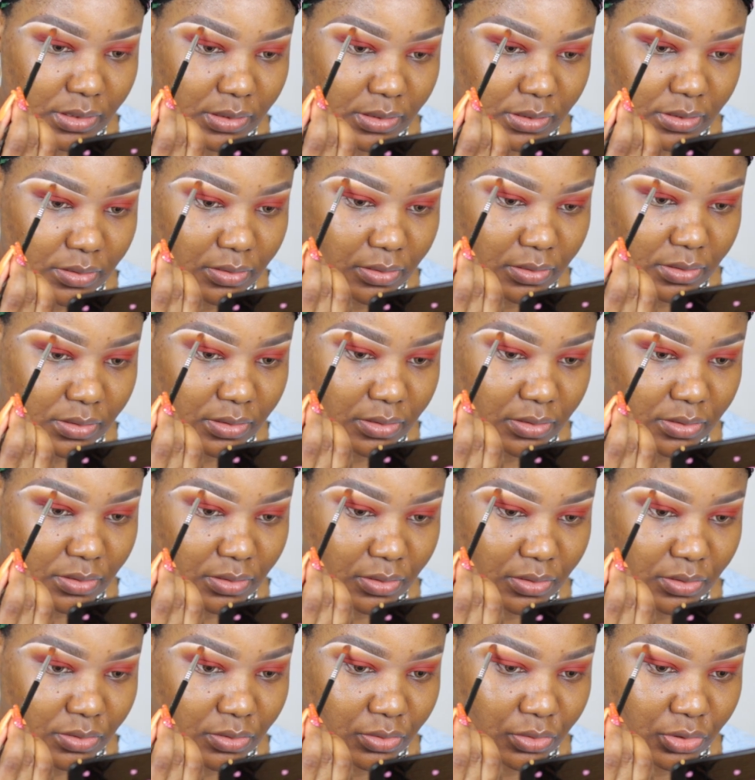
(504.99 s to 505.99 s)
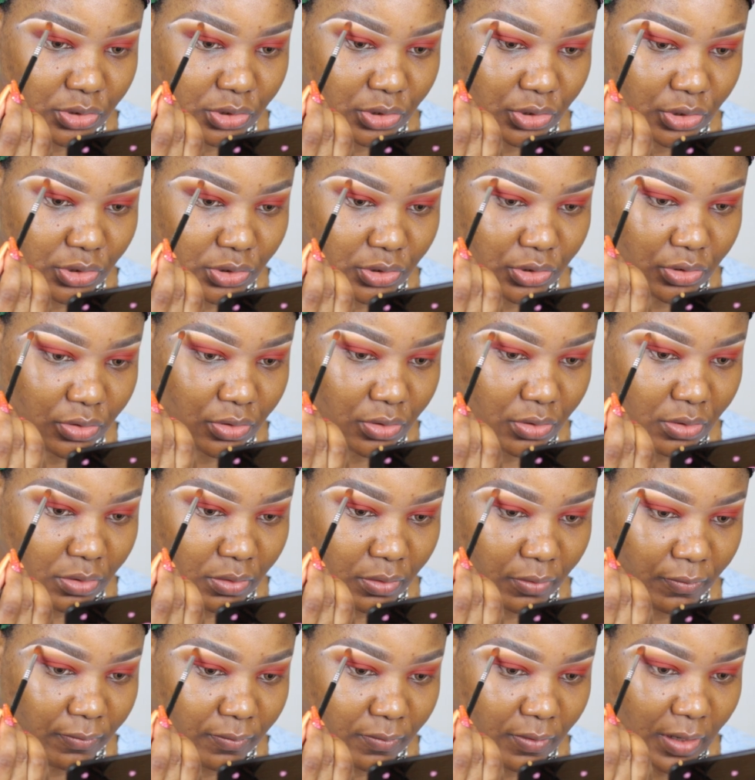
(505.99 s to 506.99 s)
is, is not going to show
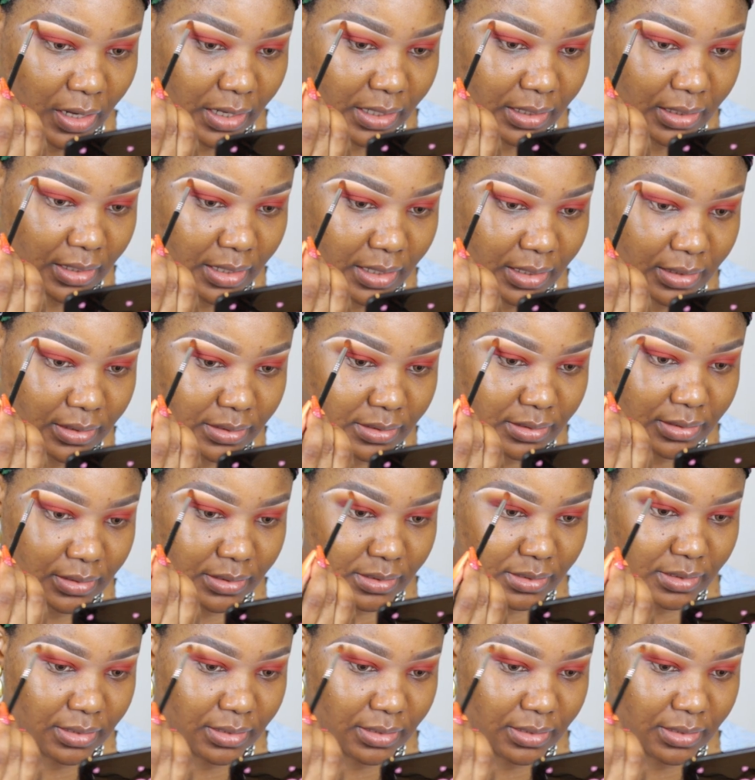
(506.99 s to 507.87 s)
off like that.